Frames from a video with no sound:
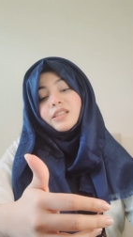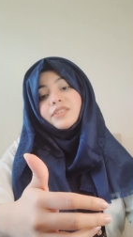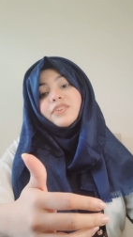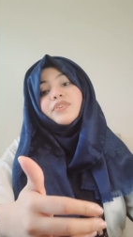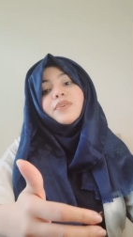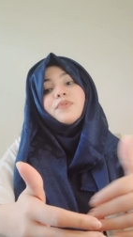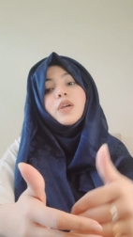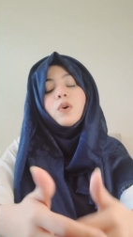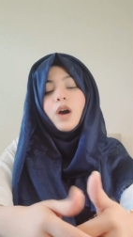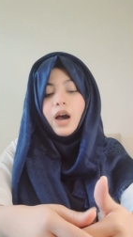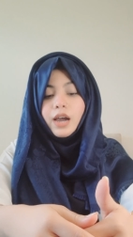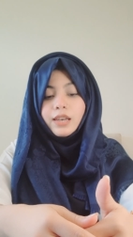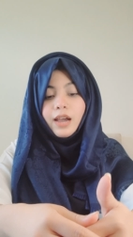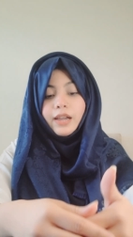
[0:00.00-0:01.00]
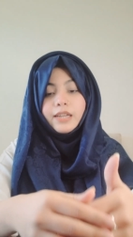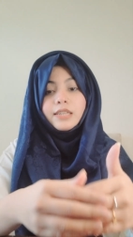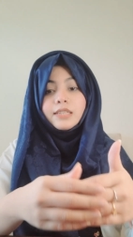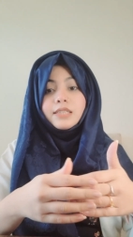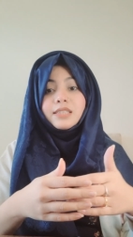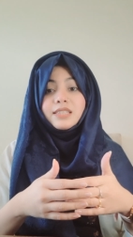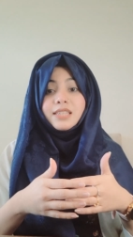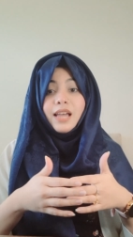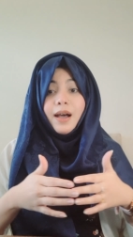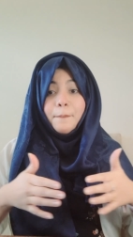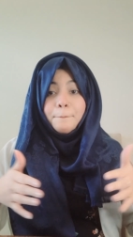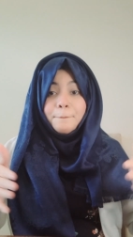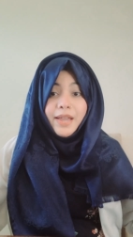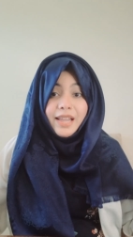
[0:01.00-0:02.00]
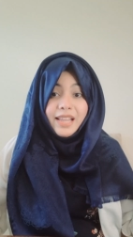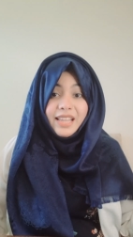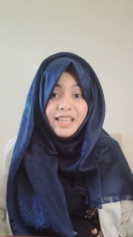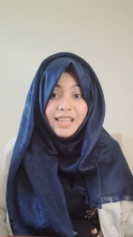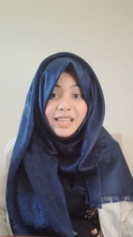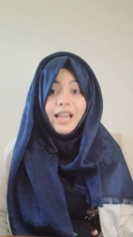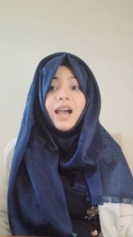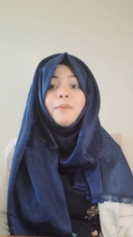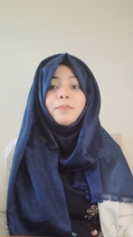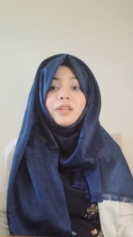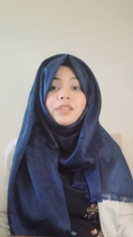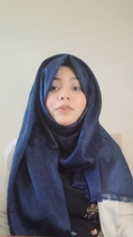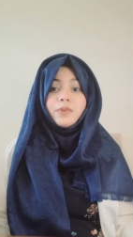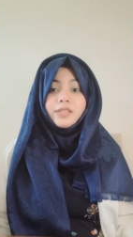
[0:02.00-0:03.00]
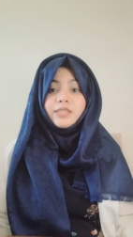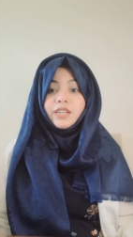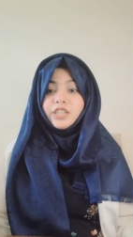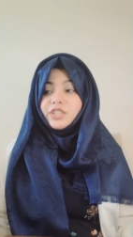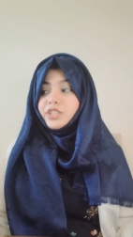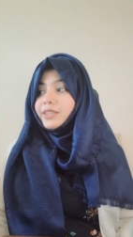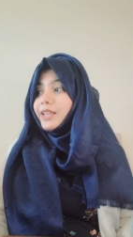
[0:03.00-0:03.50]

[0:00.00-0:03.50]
the review highlights a big gap in the research.